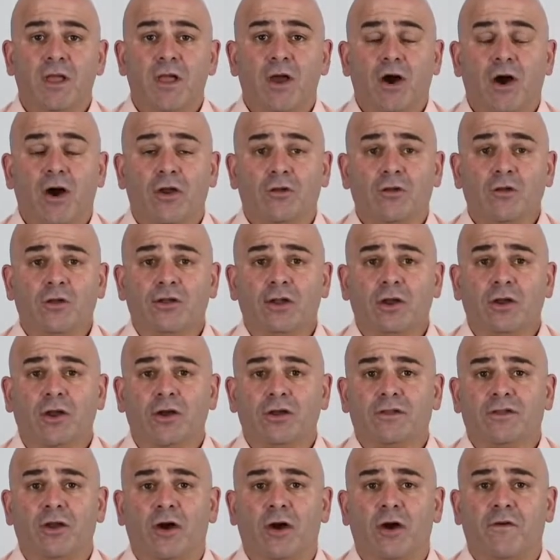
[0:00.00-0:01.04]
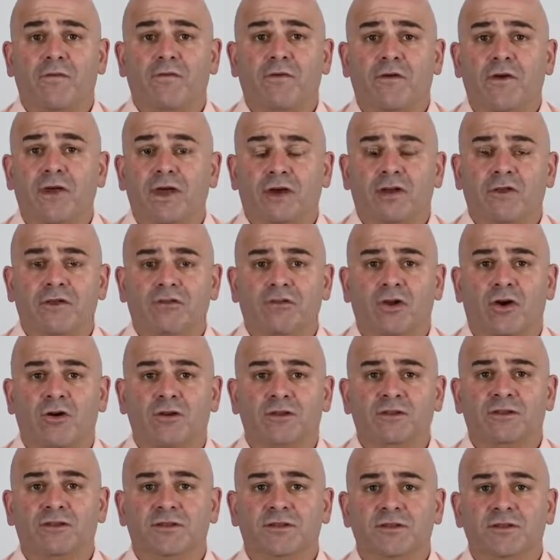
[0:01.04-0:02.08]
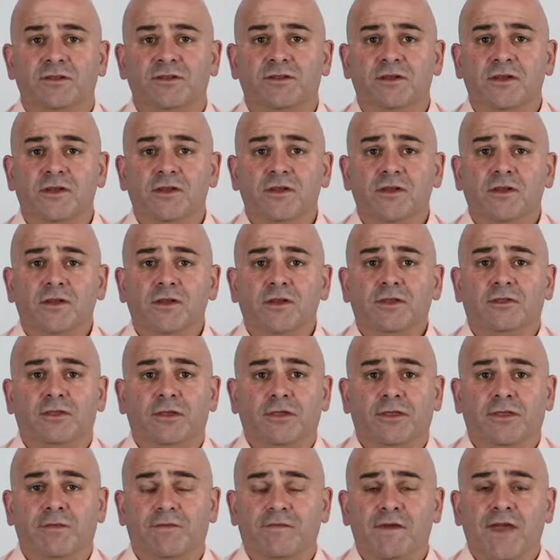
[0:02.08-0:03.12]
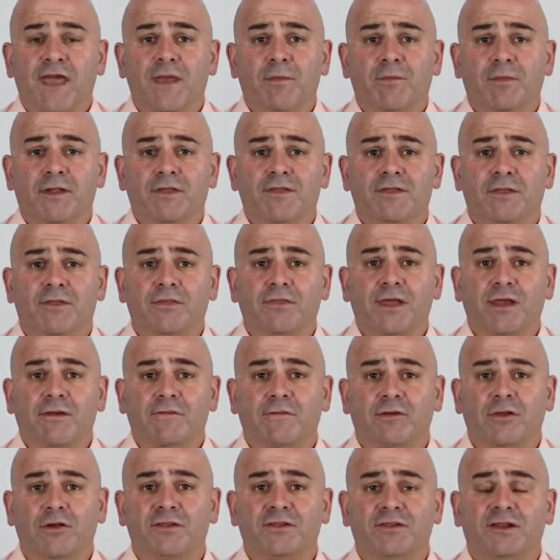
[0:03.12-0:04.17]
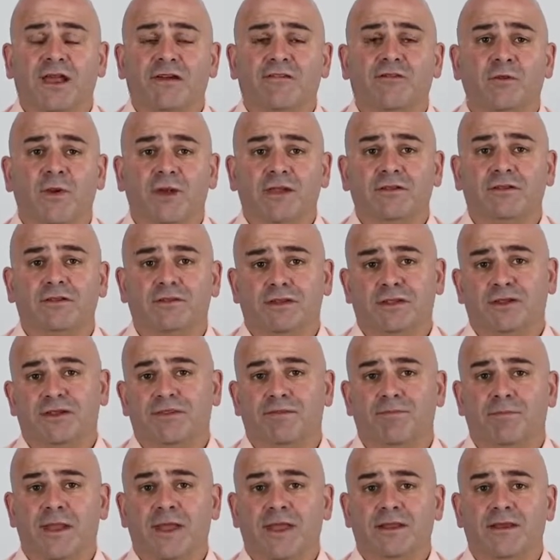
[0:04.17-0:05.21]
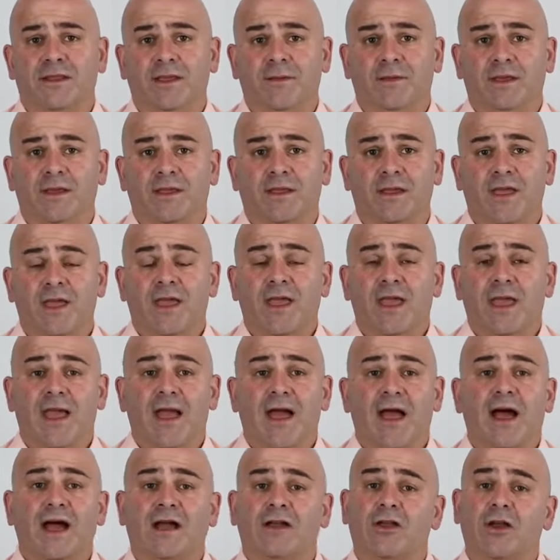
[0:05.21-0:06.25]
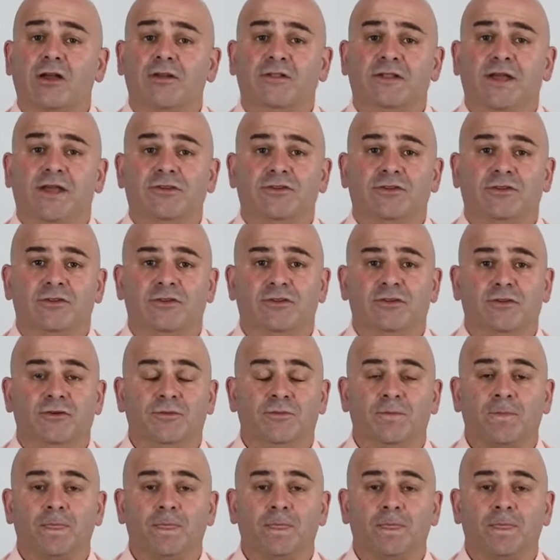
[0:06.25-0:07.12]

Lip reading: I'd also like to offer our condolences to the families that have lost loved ones to this pandemic. Our heart goes out to you.